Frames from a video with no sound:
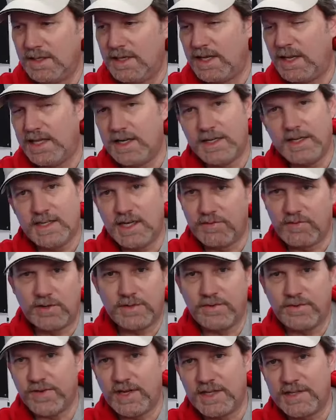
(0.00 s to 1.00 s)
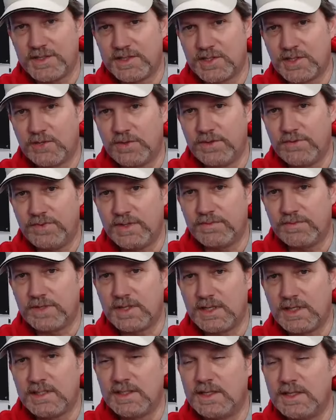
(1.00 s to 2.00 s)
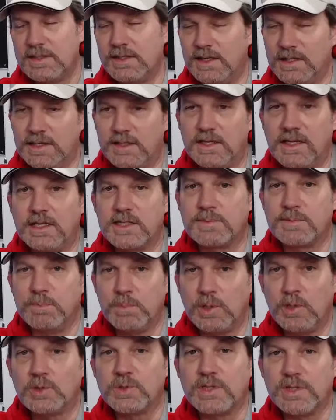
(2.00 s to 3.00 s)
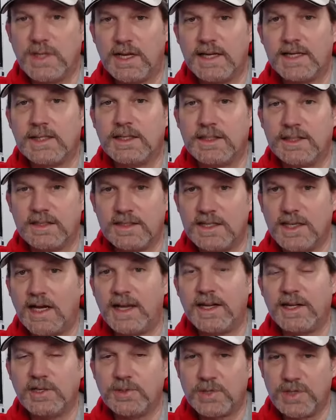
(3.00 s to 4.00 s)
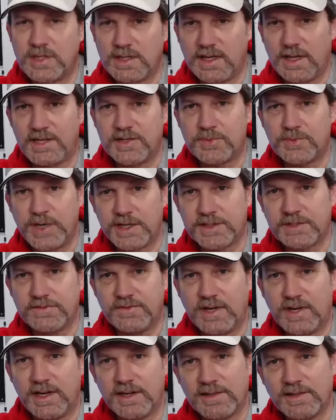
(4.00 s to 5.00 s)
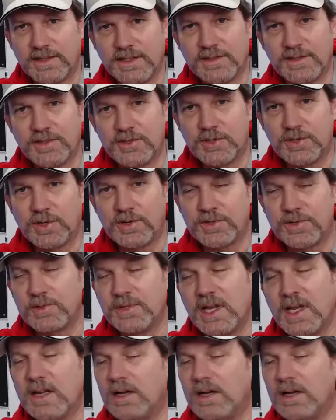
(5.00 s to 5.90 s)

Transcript: and it never advances over to 15, then it's most likely the diode slash rectifier in the charger.